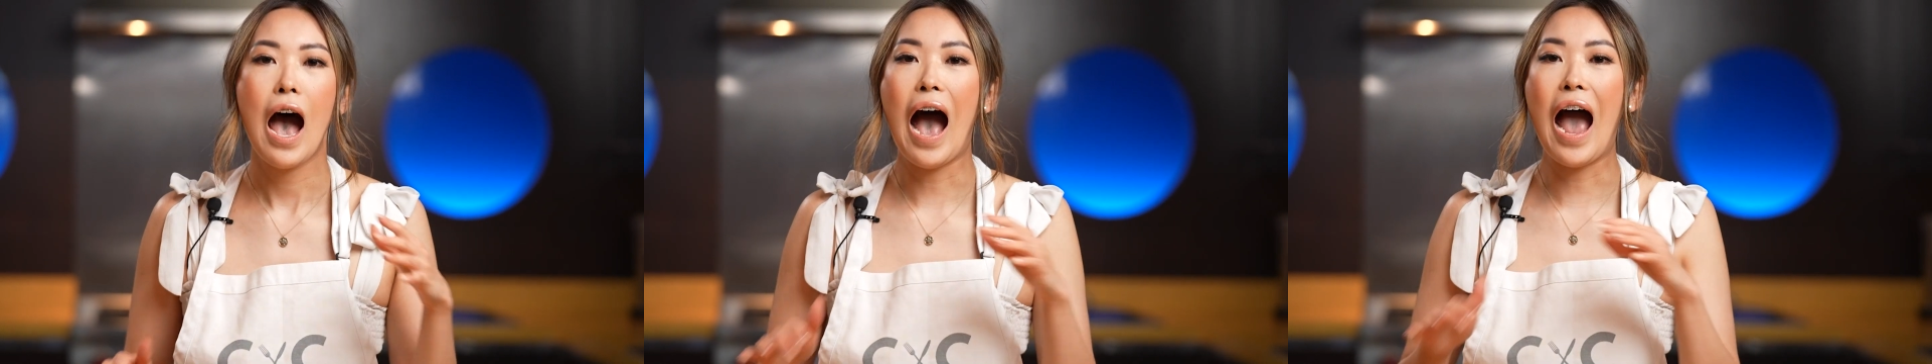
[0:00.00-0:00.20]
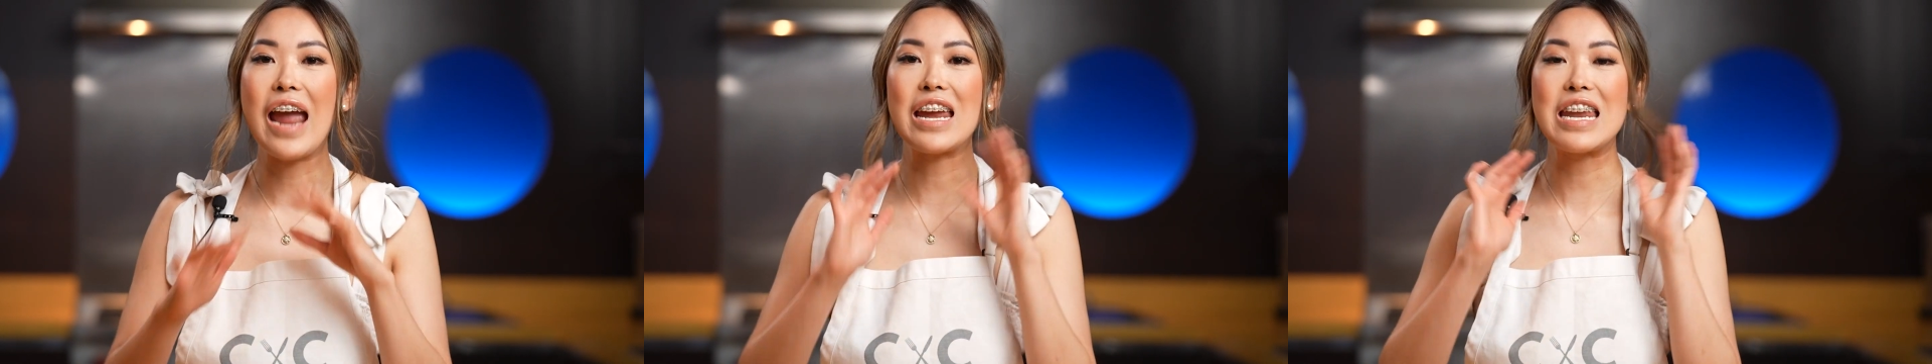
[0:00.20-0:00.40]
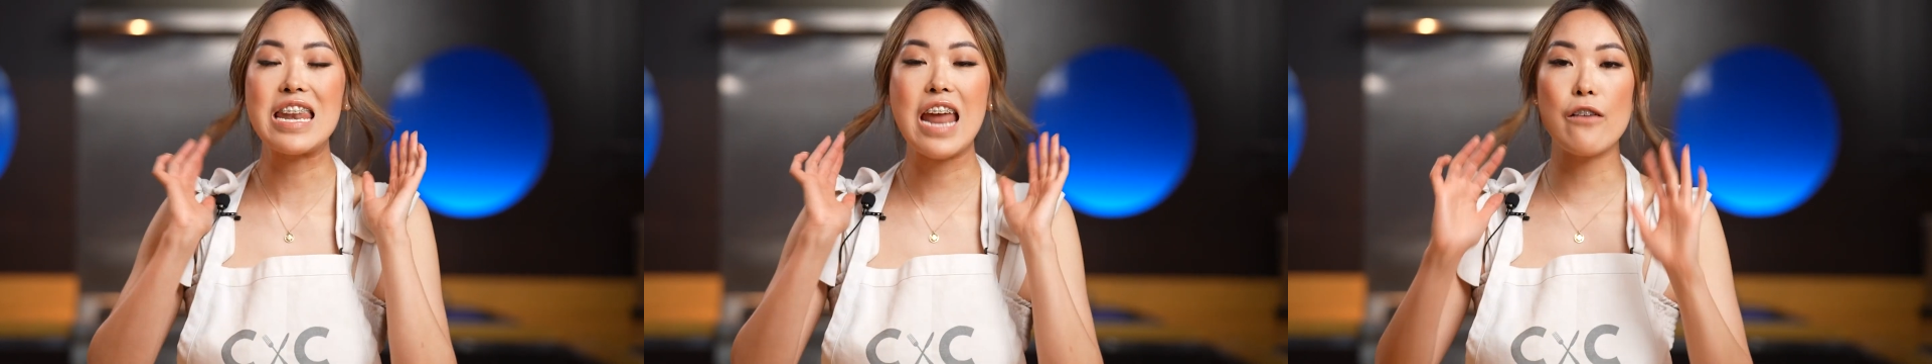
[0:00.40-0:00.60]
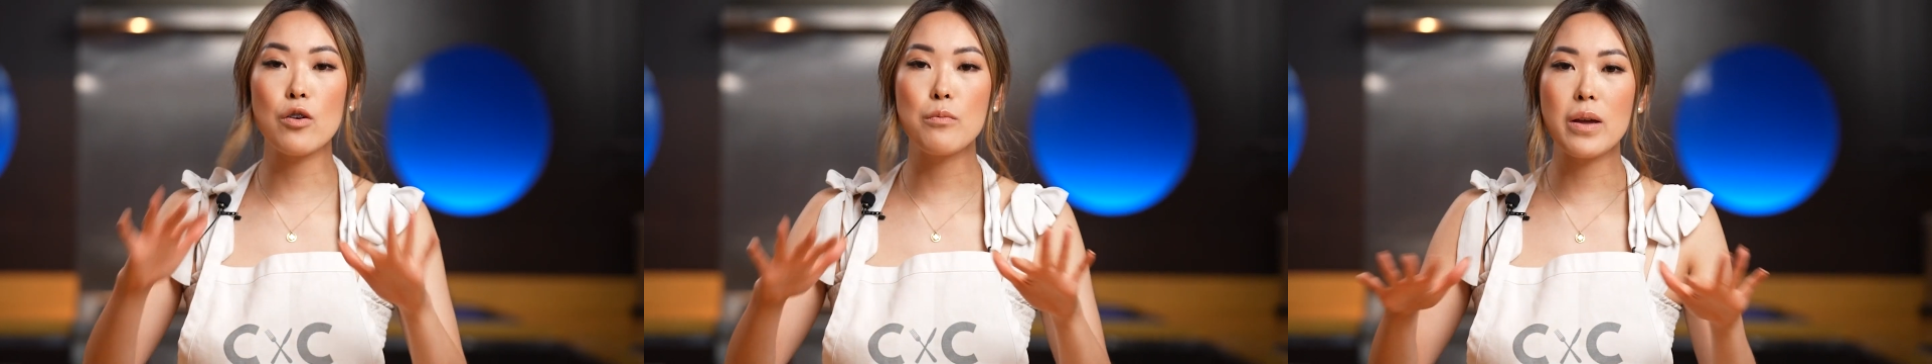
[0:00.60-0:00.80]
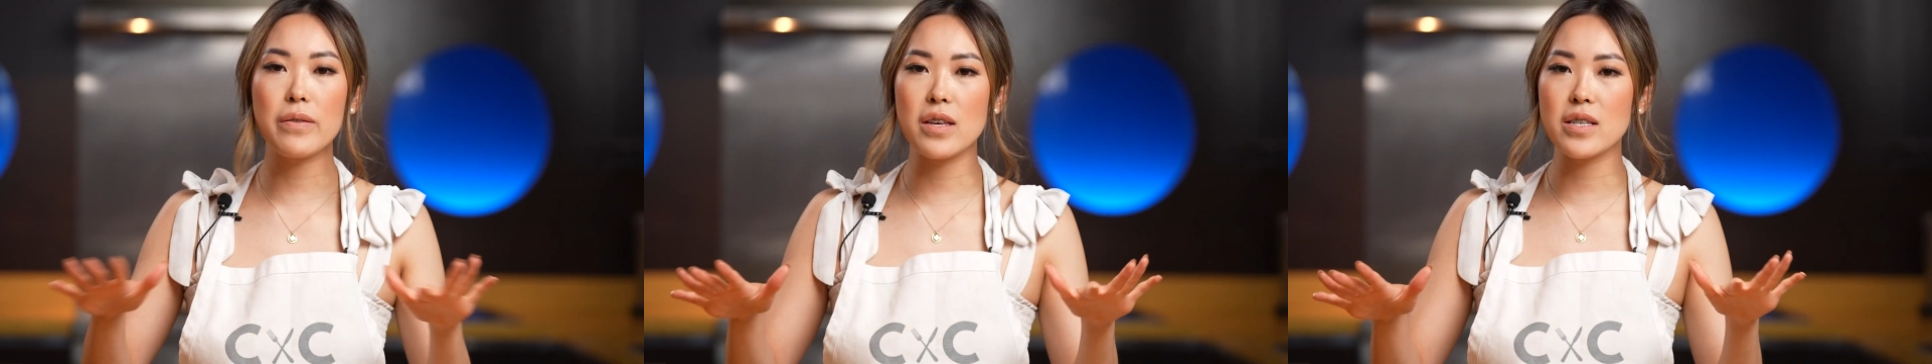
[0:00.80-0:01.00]
I never
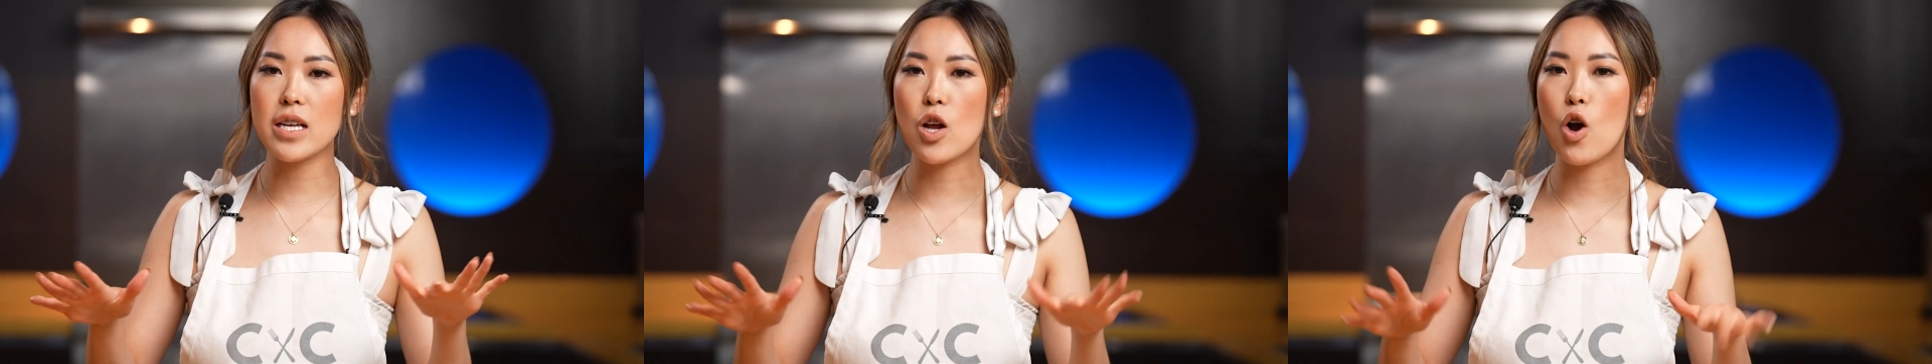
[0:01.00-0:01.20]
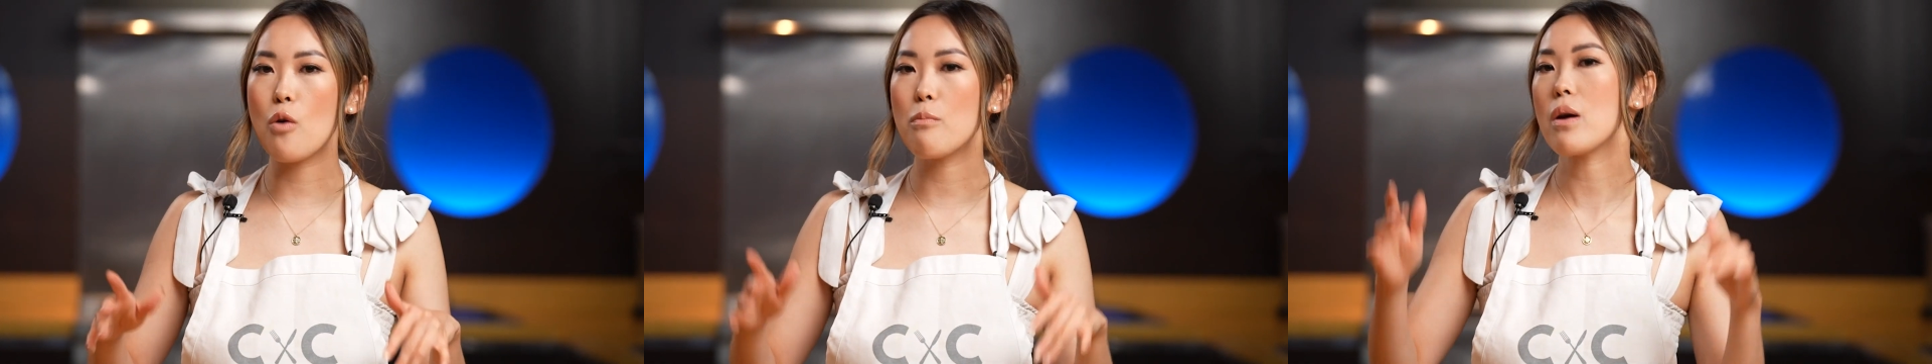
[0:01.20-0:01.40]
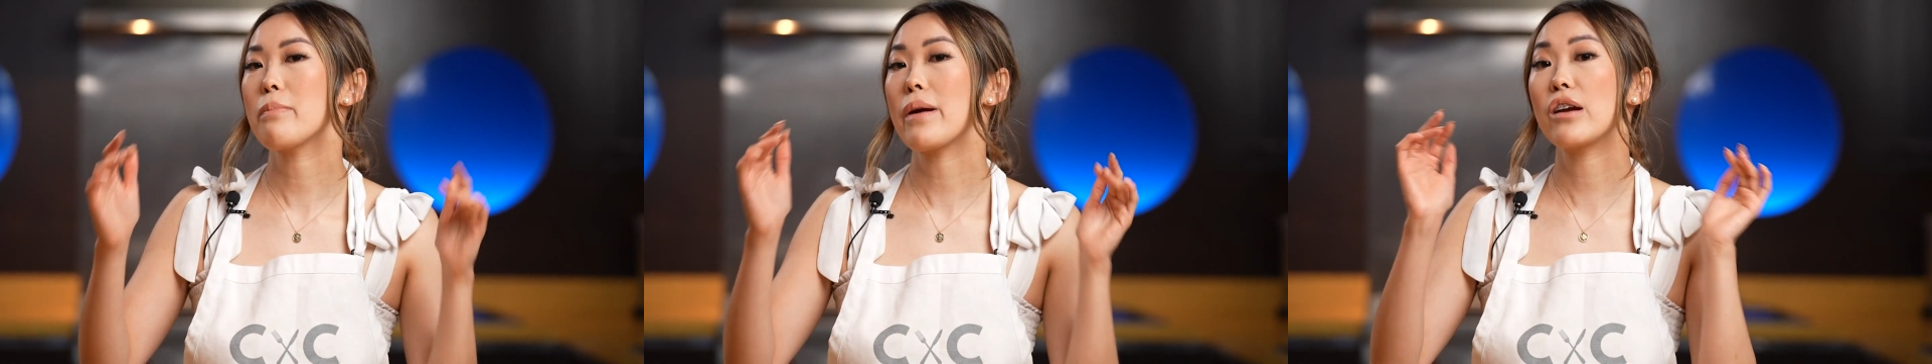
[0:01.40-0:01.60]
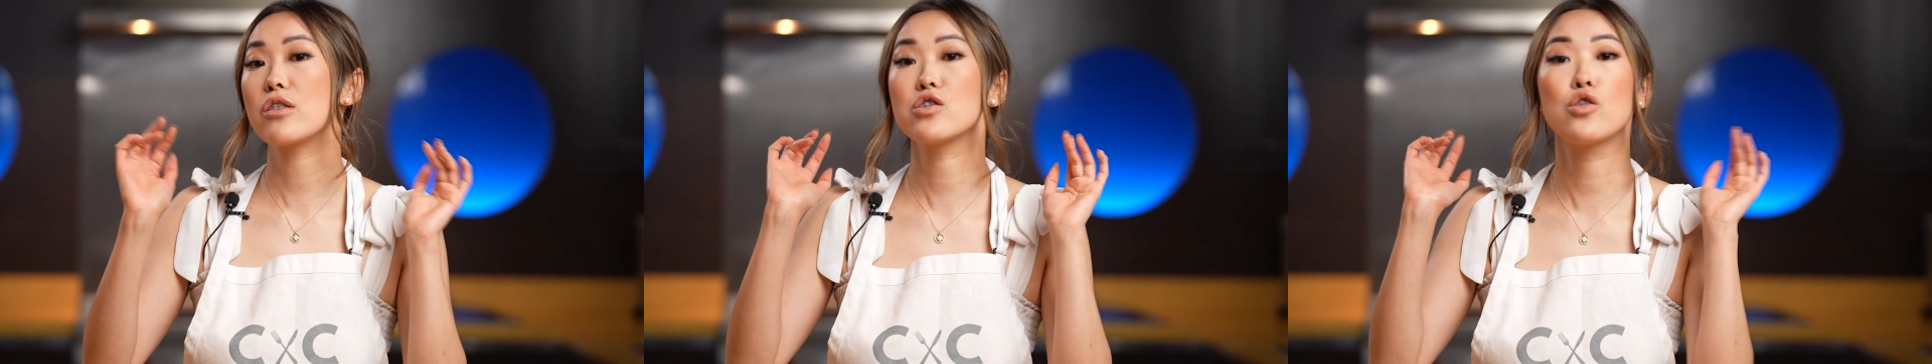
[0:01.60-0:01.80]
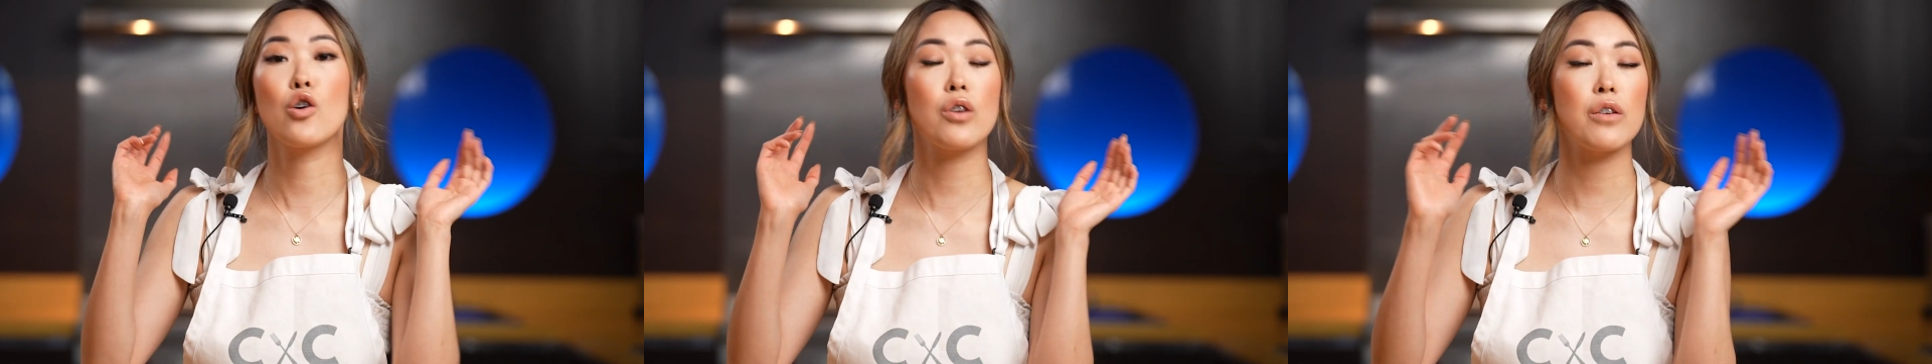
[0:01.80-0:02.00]
make this at home. My
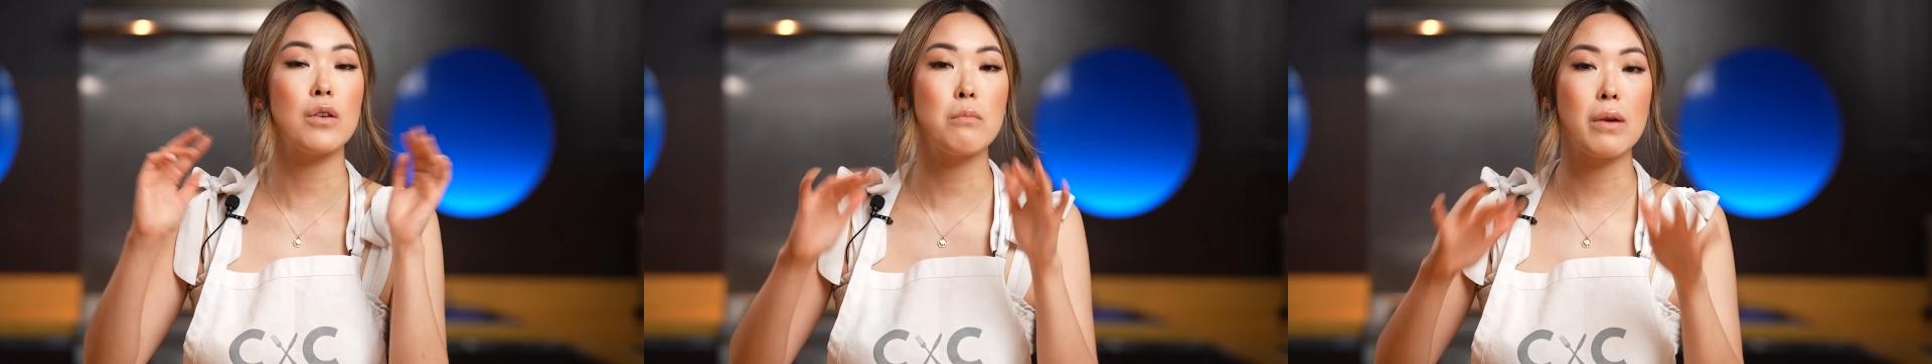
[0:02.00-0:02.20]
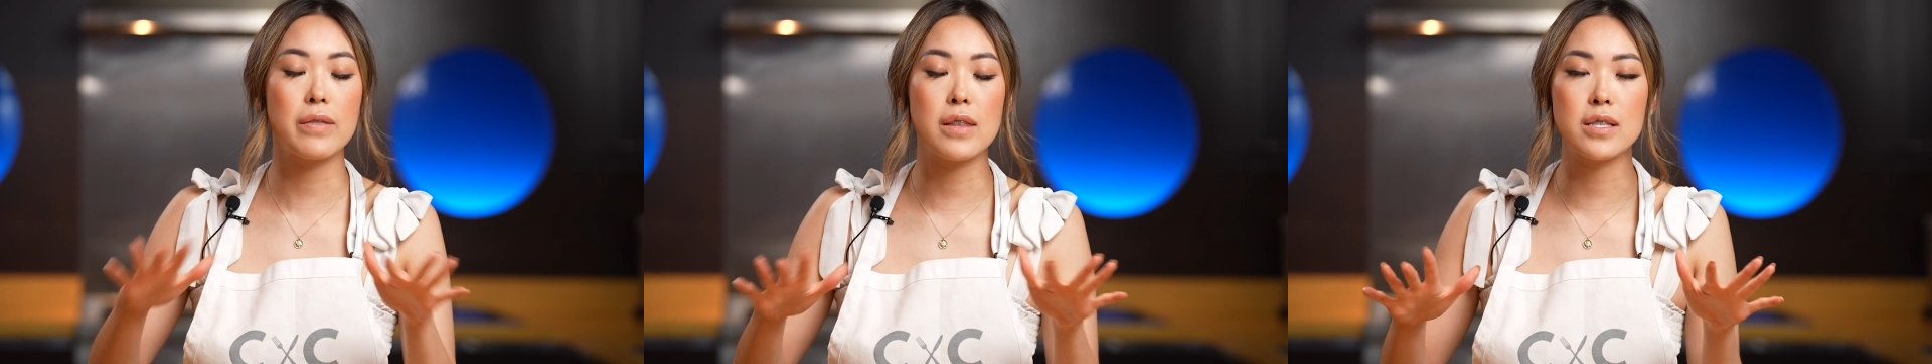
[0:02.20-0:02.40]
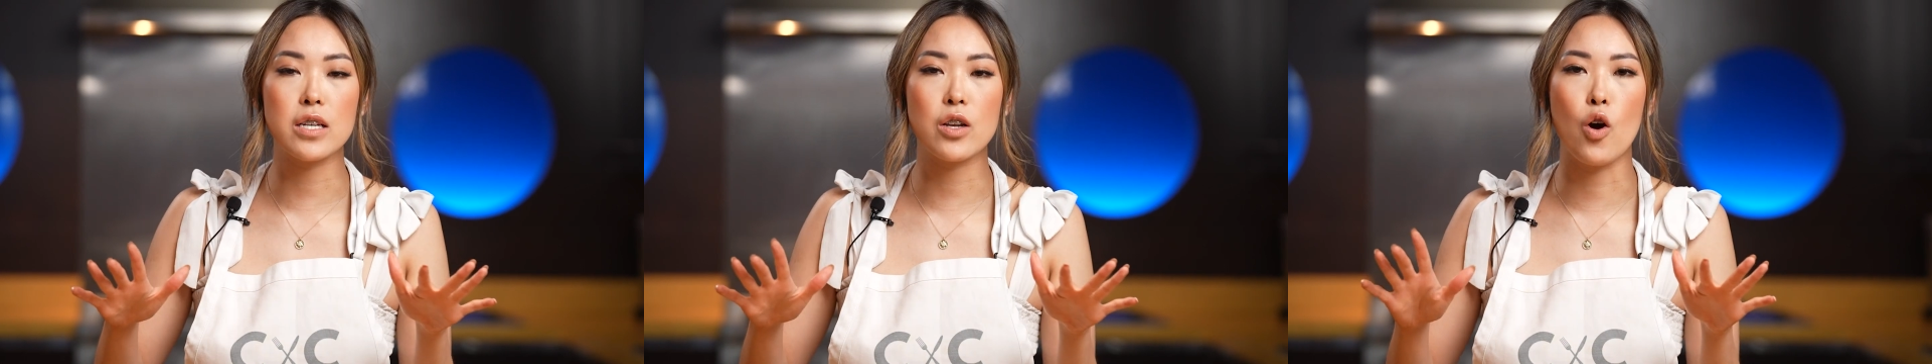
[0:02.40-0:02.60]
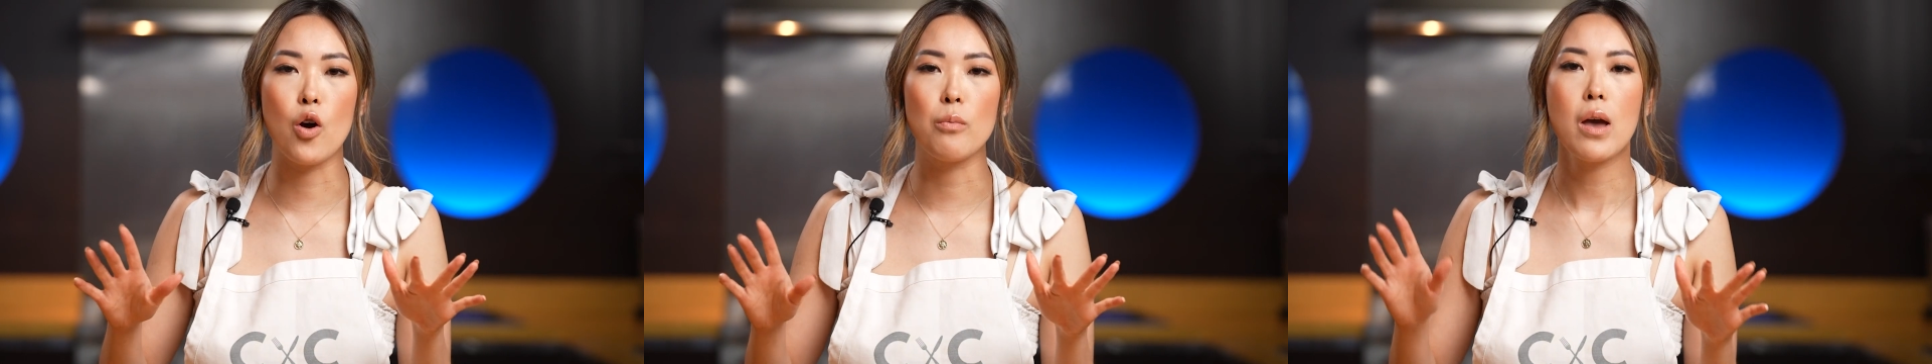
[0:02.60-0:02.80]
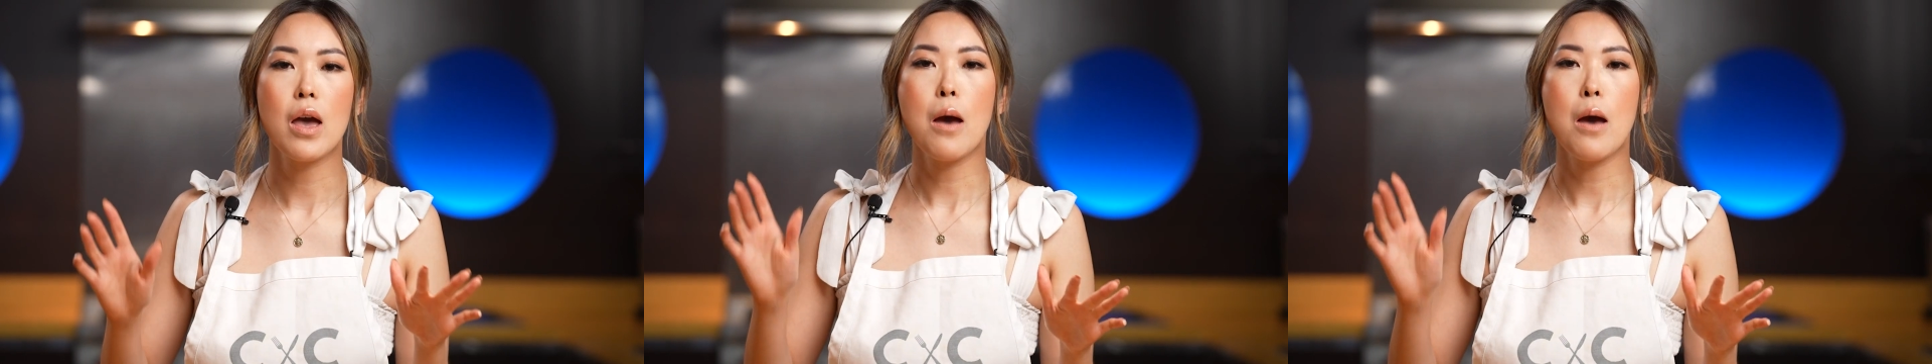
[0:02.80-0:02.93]
parents don't even make this at home